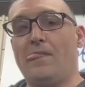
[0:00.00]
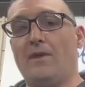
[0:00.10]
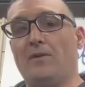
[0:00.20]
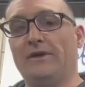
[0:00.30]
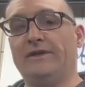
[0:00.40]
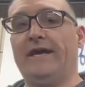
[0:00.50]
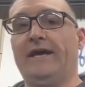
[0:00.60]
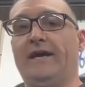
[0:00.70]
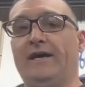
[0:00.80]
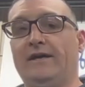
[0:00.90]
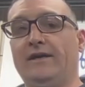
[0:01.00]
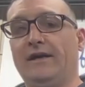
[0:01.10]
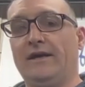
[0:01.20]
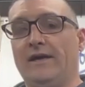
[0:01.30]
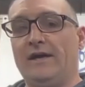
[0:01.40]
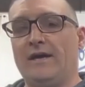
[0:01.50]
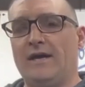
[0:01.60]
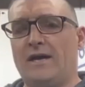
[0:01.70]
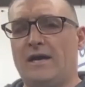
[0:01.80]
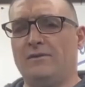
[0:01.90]
One day, I
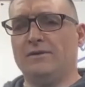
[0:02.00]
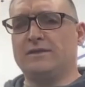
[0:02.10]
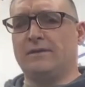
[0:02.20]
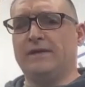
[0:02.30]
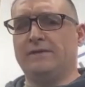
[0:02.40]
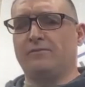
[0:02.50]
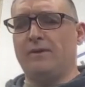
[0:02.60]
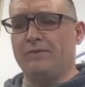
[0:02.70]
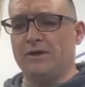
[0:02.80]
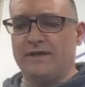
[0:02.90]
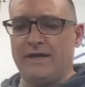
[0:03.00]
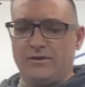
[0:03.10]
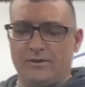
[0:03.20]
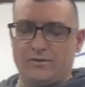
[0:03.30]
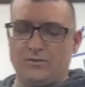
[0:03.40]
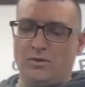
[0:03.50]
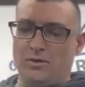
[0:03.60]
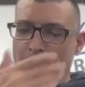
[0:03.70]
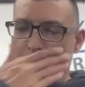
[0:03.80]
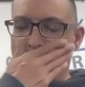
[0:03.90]
was a couple days before my birthday. I go to
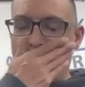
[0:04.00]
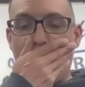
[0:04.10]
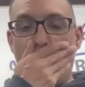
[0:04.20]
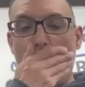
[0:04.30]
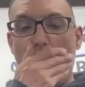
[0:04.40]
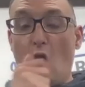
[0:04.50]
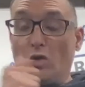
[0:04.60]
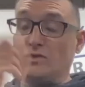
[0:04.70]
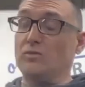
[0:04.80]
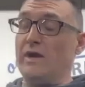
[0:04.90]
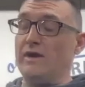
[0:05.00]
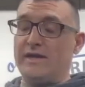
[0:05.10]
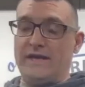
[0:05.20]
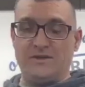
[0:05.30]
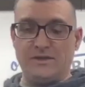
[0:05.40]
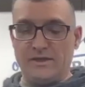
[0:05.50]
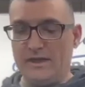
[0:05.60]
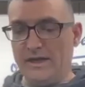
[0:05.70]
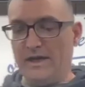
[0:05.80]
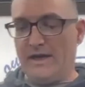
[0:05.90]
school, which was a rare occasion,
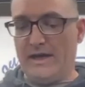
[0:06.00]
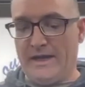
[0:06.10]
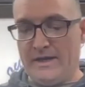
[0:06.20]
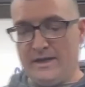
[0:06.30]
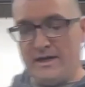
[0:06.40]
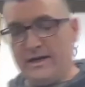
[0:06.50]
and